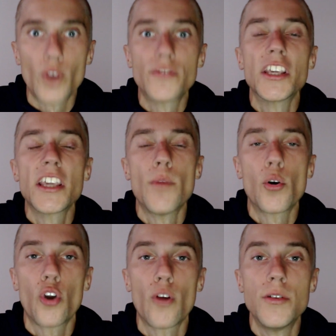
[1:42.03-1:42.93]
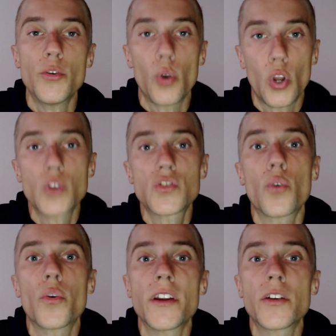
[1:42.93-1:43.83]
of the hemoglobin will
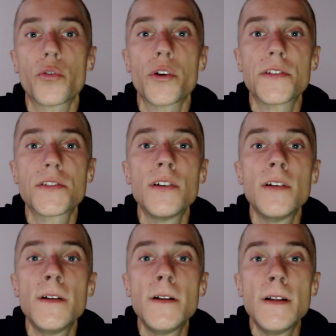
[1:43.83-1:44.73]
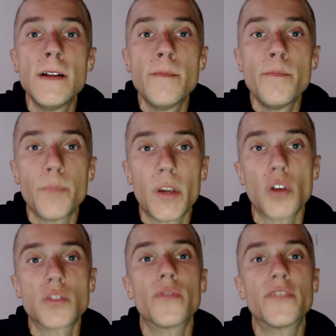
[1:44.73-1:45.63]
also increase
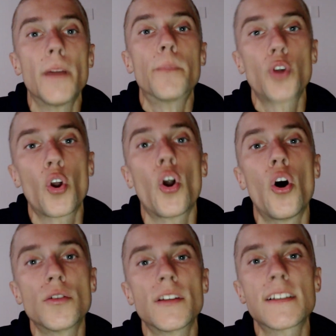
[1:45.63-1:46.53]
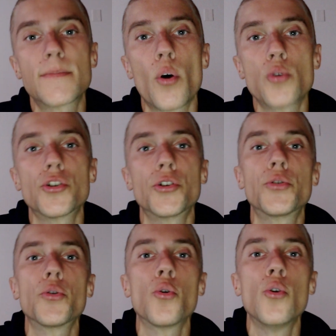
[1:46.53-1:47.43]
because of the prolonged
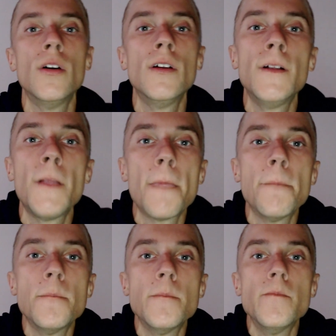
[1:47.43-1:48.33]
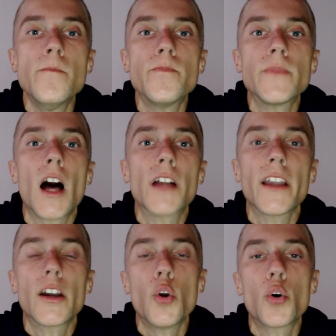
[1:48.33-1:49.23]
exposure to
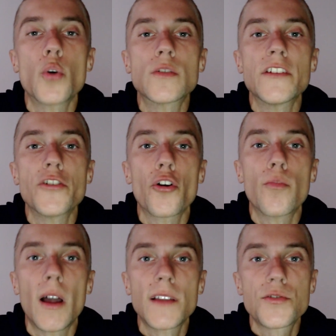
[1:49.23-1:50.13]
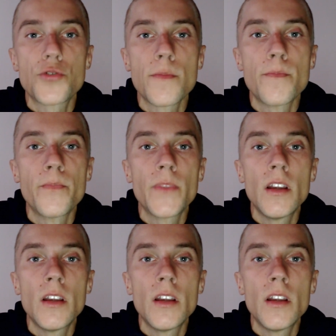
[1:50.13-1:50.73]
the glucose in your bloodstream.